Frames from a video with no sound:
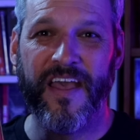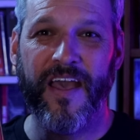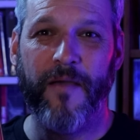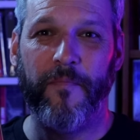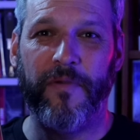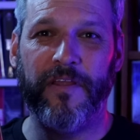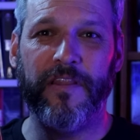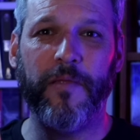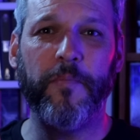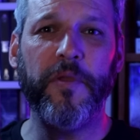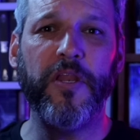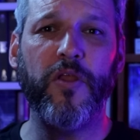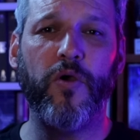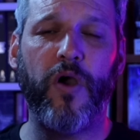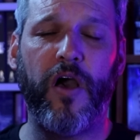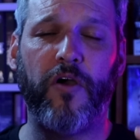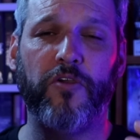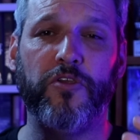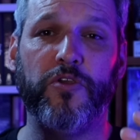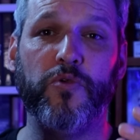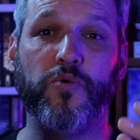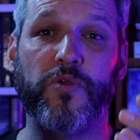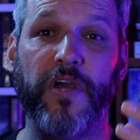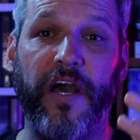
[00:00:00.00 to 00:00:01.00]
But let me know how
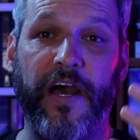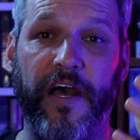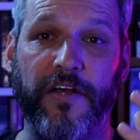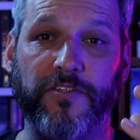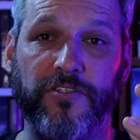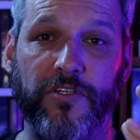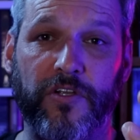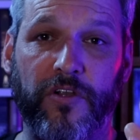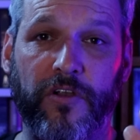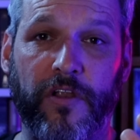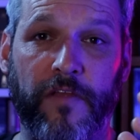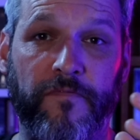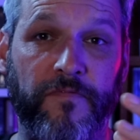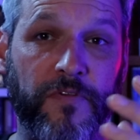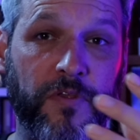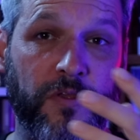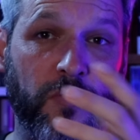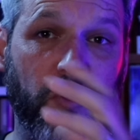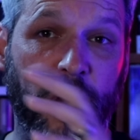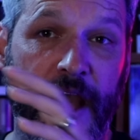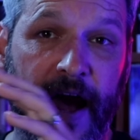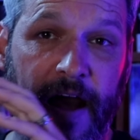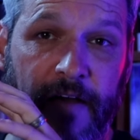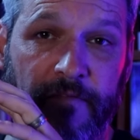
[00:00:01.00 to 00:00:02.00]
you guys are, if
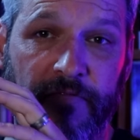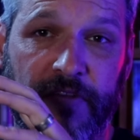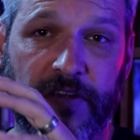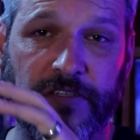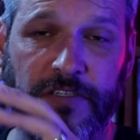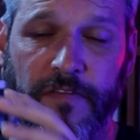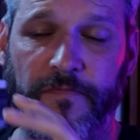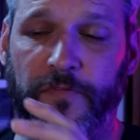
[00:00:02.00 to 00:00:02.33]
you have this,